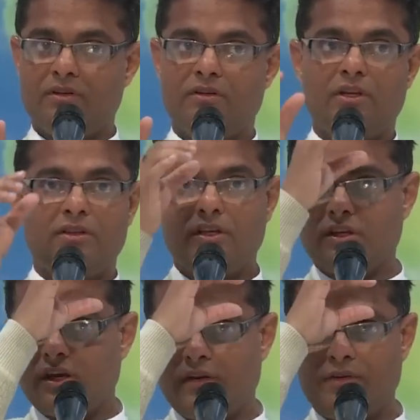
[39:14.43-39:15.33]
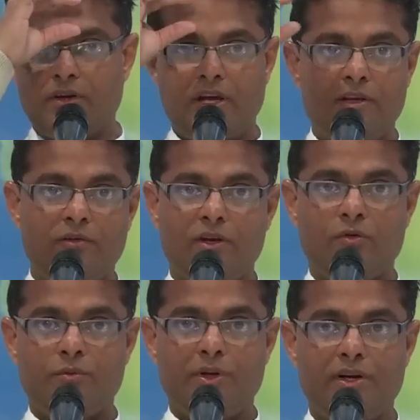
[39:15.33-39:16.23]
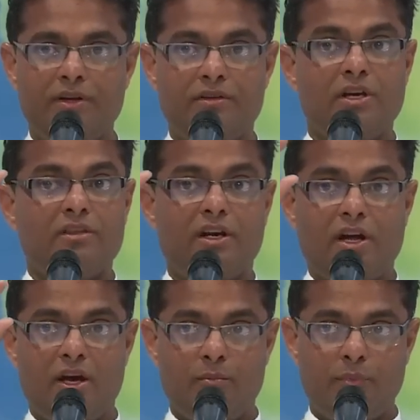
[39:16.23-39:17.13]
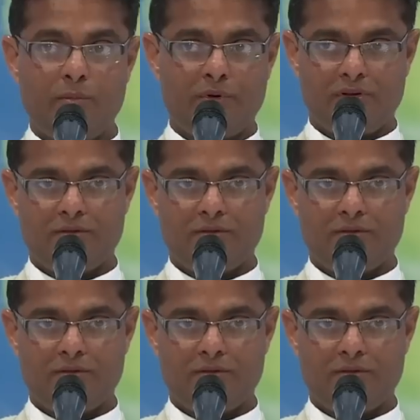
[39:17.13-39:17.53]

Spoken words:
nothing anywhere would be written that I am paper.